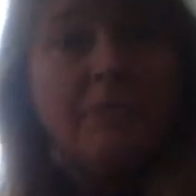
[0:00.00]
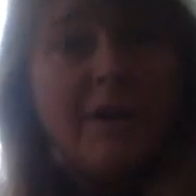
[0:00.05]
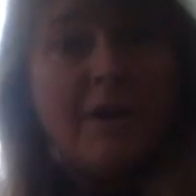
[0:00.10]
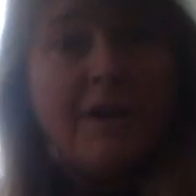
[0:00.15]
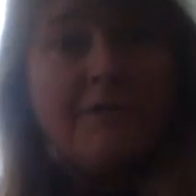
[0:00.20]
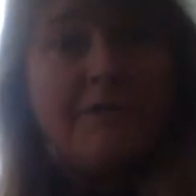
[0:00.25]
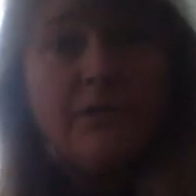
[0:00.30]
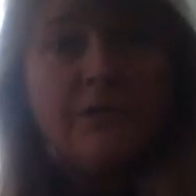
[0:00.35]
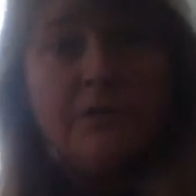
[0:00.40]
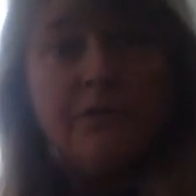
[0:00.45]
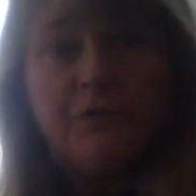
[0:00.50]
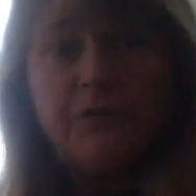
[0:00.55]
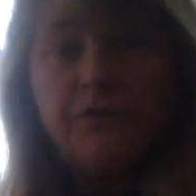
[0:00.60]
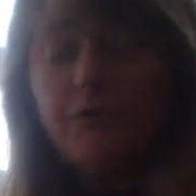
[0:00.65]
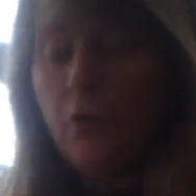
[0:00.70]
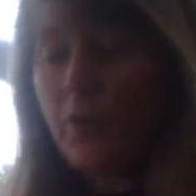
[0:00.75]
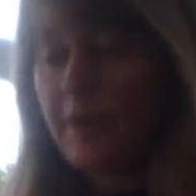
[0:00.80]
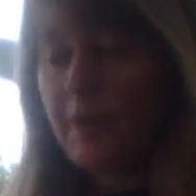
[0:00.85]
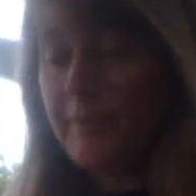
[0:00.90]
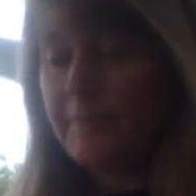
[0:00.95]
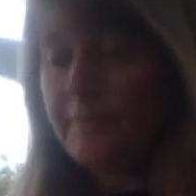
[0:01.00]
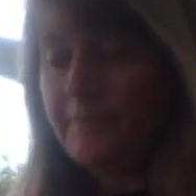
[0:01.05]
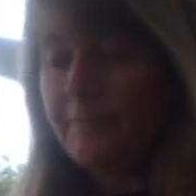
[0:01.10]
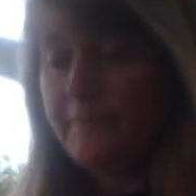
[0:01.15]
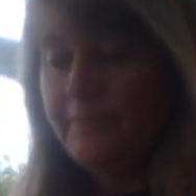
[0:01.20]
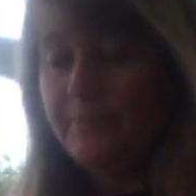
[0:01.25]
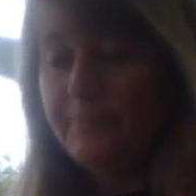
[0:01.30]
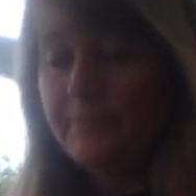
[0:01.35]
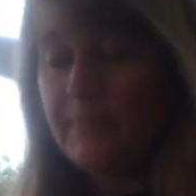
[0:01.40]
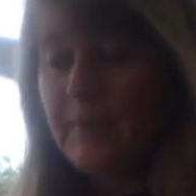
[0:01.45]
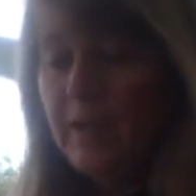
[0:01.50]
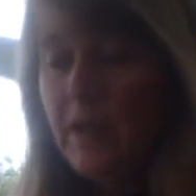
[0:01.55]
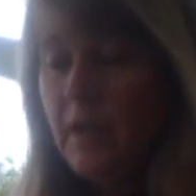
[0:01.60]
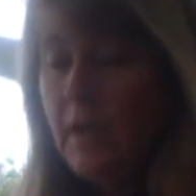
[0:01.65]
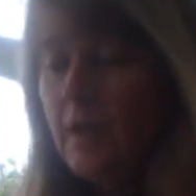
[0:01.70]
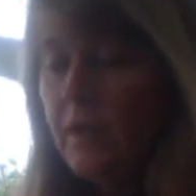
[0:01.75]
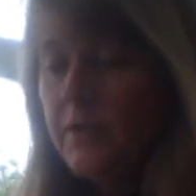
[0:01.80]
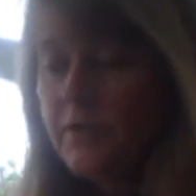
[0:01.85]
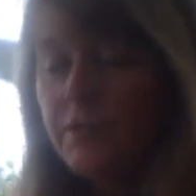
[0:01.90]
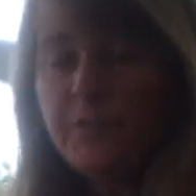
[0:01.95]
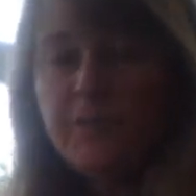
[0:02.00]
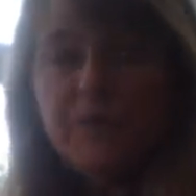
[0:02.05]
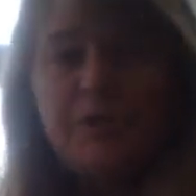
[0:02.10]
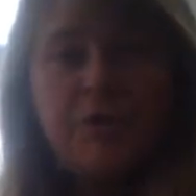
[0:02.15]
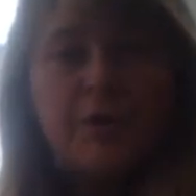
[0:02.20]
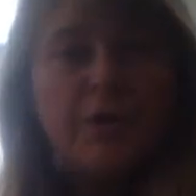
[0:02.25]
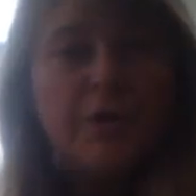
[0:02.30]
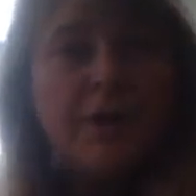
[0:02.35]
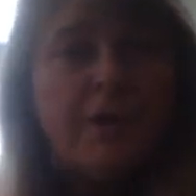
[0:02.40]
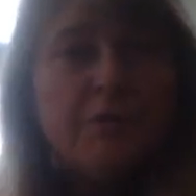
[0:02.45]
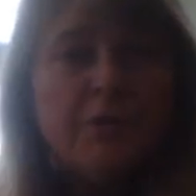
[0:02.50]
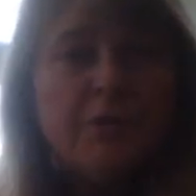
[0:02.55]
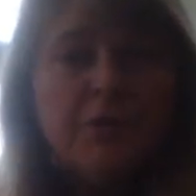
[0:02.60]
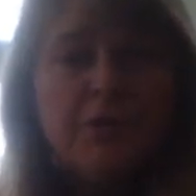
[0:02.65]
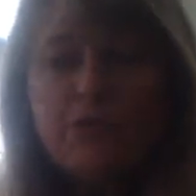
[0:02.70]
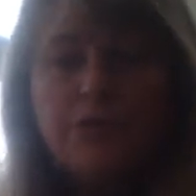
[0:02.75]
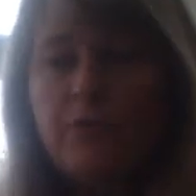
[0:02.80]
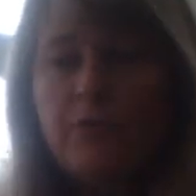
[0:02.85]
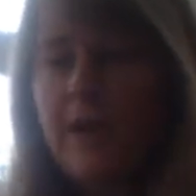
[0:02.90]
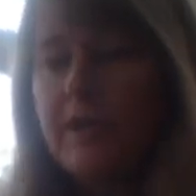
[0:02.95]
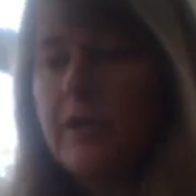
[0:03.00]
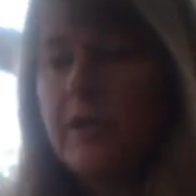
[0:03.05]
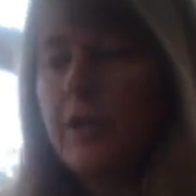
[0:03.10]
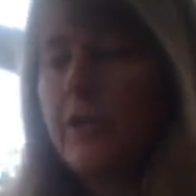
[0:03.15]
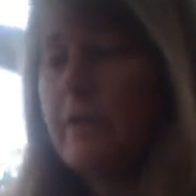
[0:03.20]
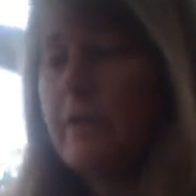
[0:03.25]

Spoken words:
But I've used 4. So we start off with the dried